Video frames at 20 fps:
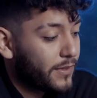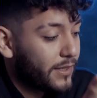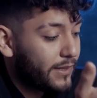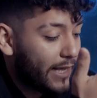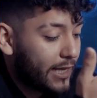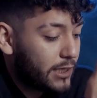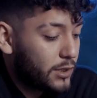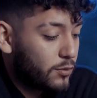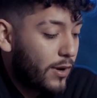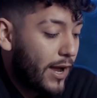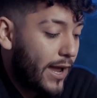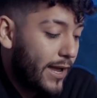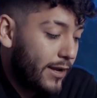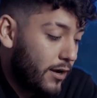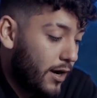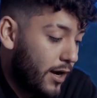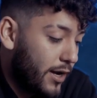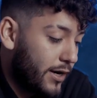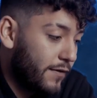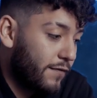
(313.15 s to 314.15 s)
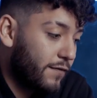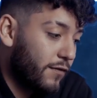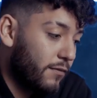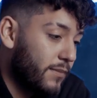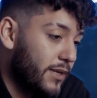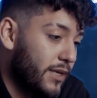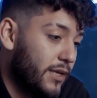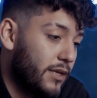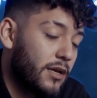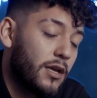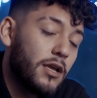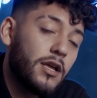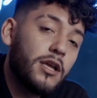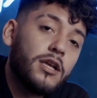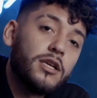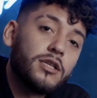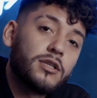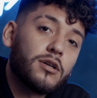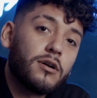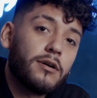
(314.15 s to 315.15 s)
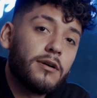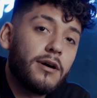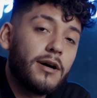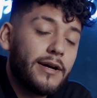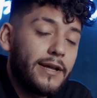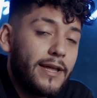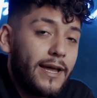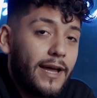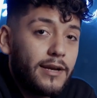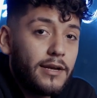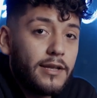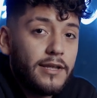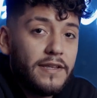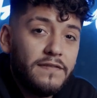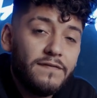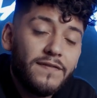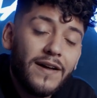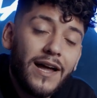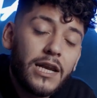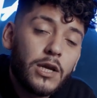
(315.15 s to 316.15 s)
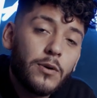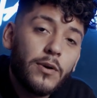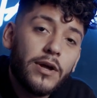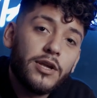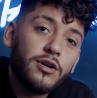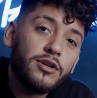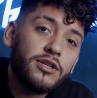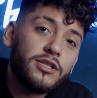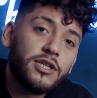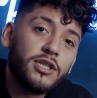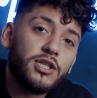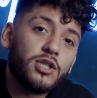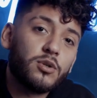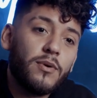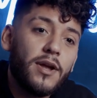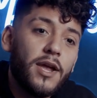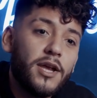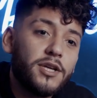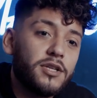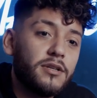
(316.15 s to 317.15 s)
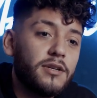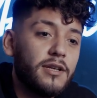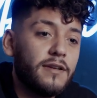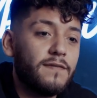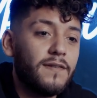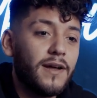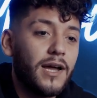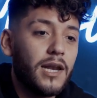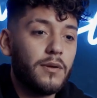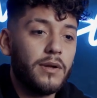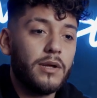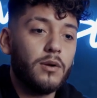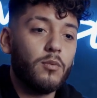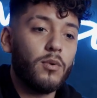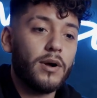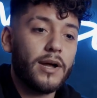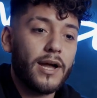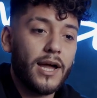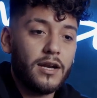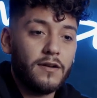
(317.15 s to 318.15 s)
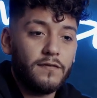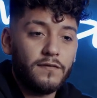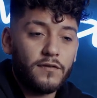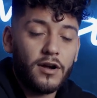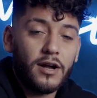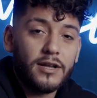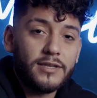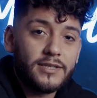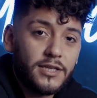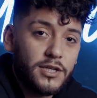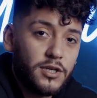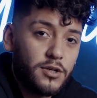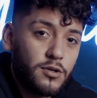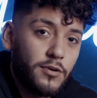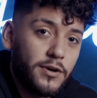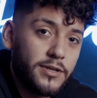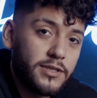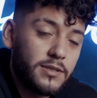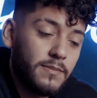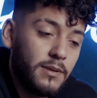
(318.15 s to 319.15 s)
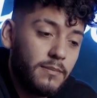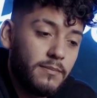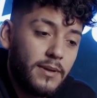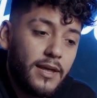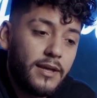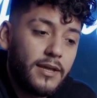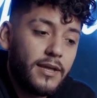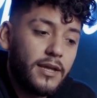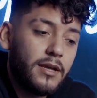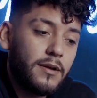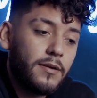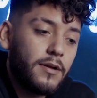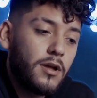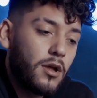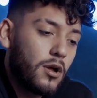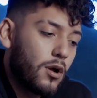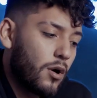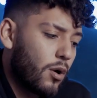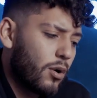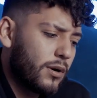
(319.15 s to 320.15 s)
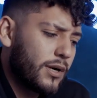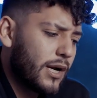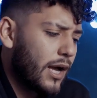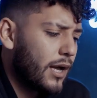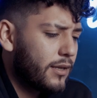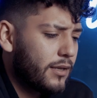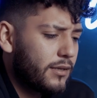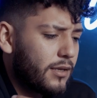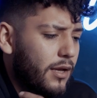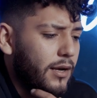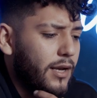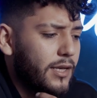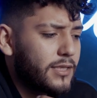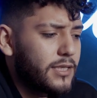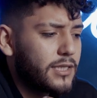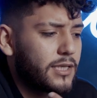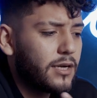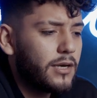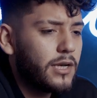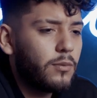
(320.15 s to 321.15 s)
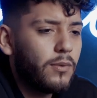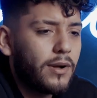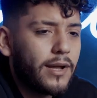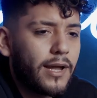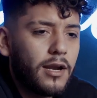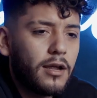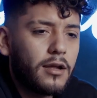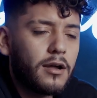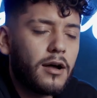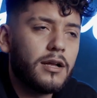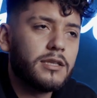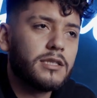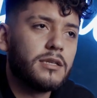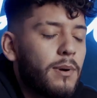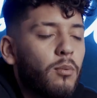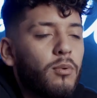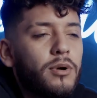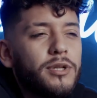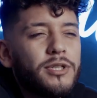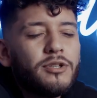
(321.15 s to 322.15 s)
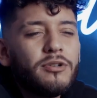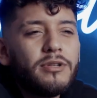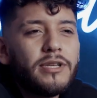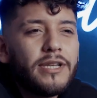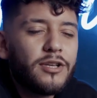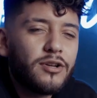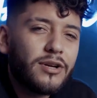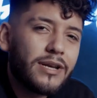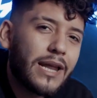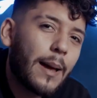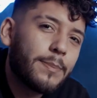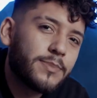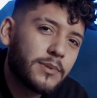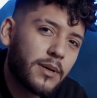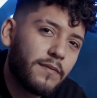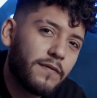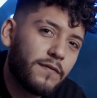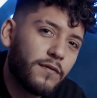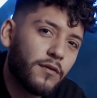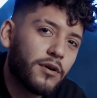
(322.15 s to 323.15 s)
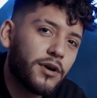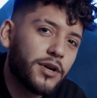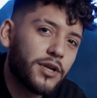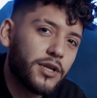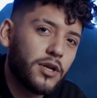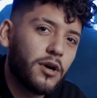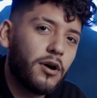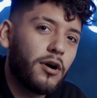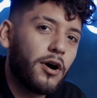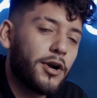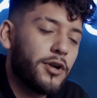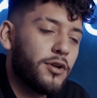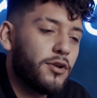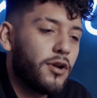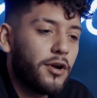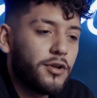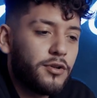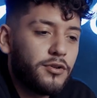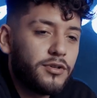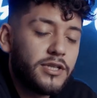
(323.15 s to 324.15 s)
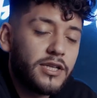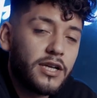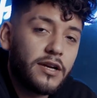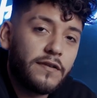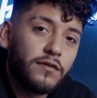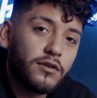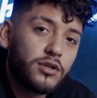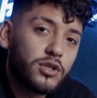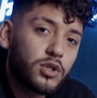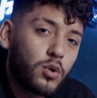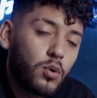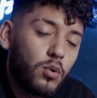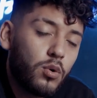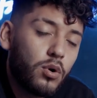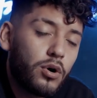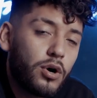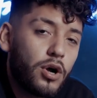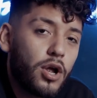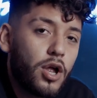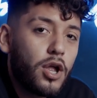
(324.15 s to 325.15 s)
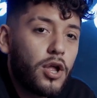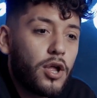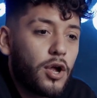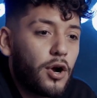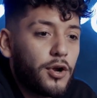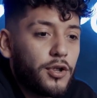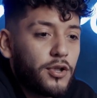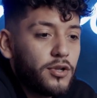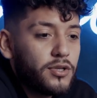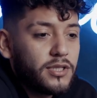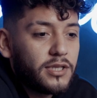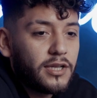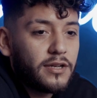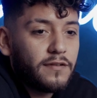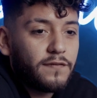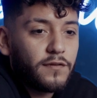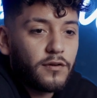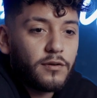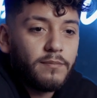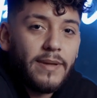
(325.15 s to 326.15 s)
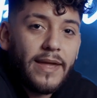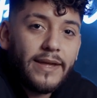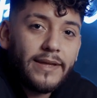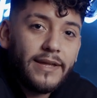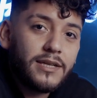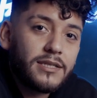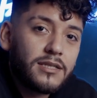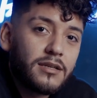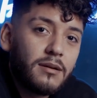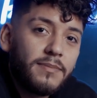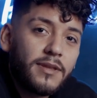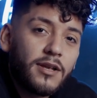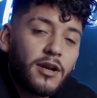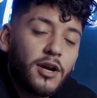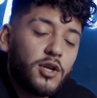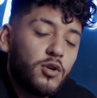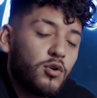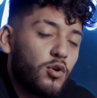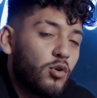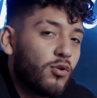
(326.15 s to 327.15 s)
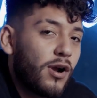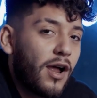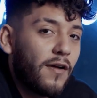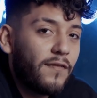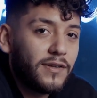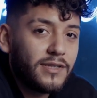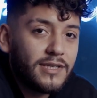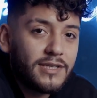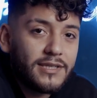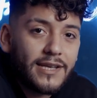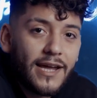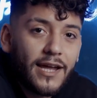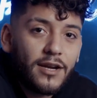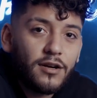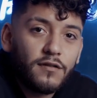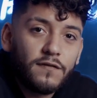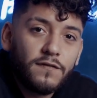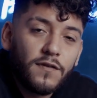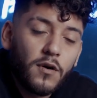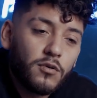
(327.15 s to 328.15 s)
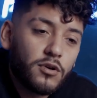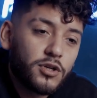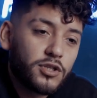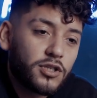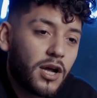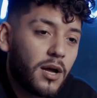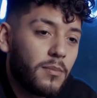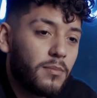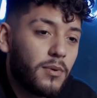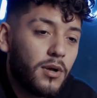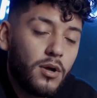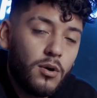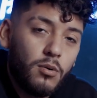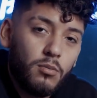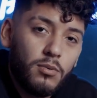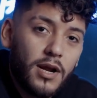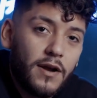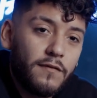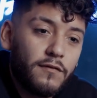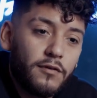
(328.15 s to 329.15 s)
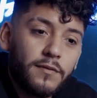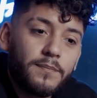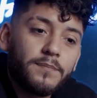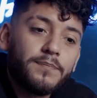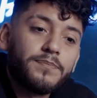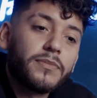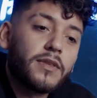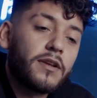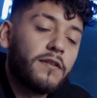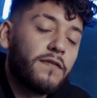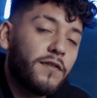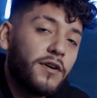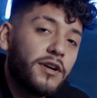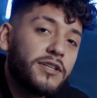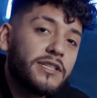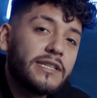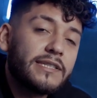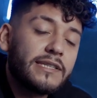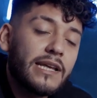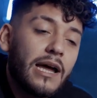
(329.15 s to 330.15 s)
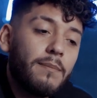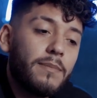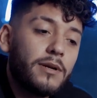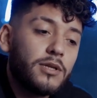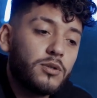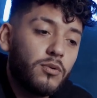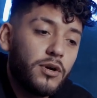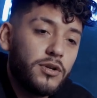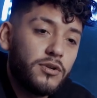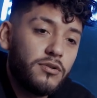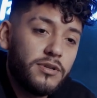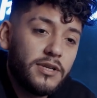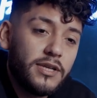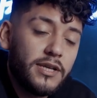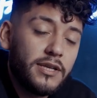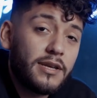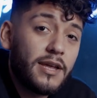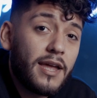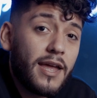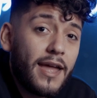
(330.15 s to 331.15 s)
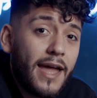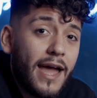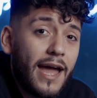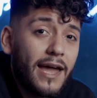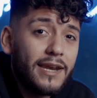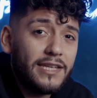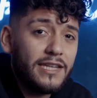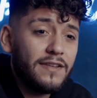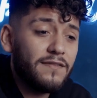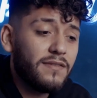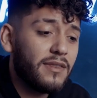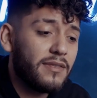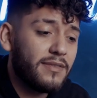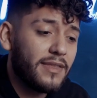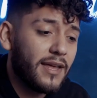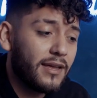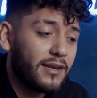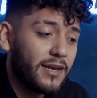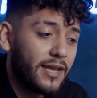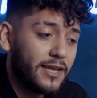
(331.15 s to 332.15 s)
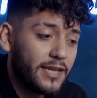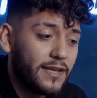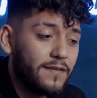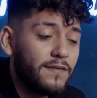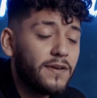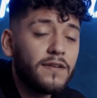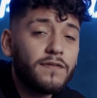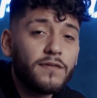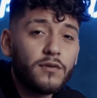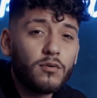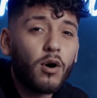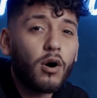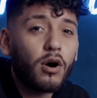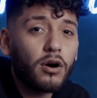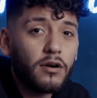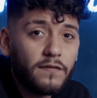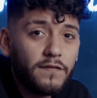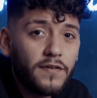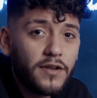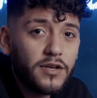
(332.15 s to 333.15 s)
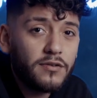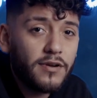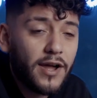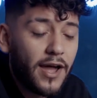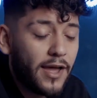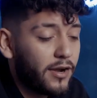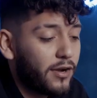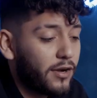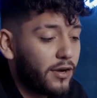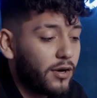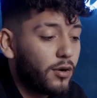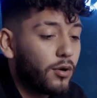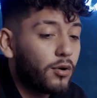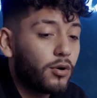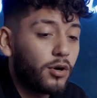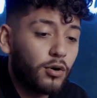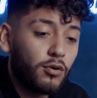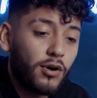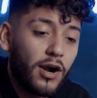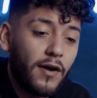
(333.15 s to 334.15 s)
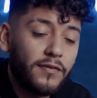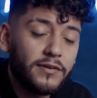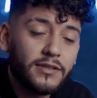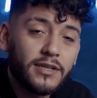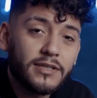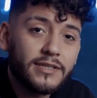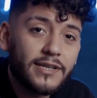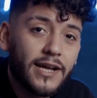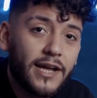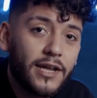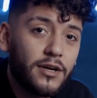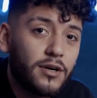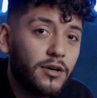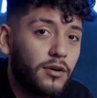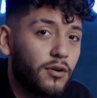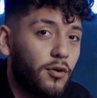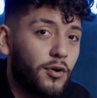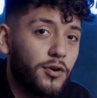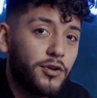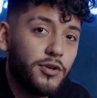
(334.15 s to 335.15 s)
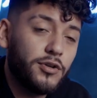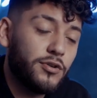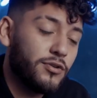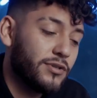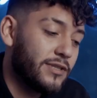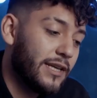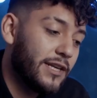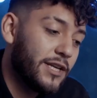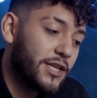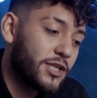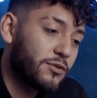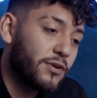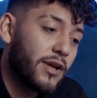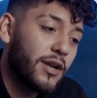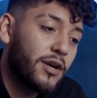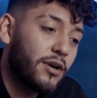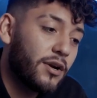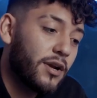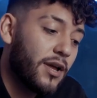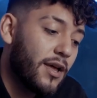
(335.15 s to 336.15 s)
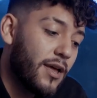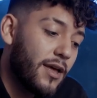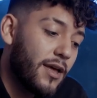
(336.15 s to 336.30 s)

that's why I got it for me. So again, evaluate your situation, evaluate what kind of content you're going to be making, or not necessarily what kind of content, but what do you need your laptop for? You know, are you using it for school? Are you using it for making something? Are you a graphic designer, Photoshop, whatever? First establish what you need, and even then, like even if you are a video editor or a graphic designer or you use Illustrator,